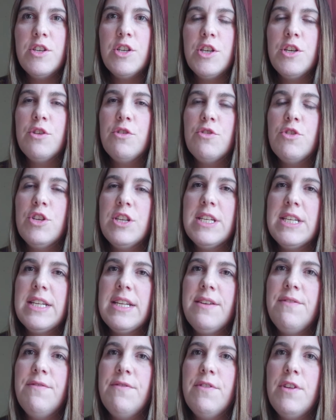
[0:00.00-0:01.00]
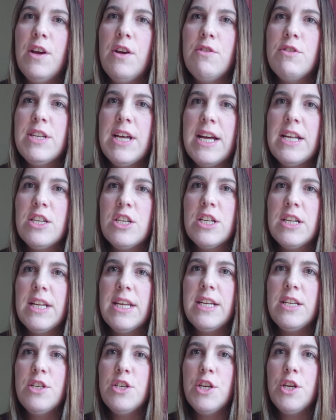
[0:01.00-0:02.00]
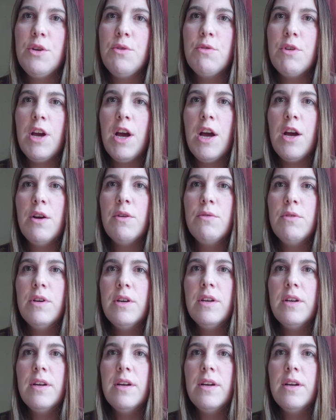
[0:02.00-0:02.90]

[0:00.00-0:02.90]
children's lymph nodes actually do go.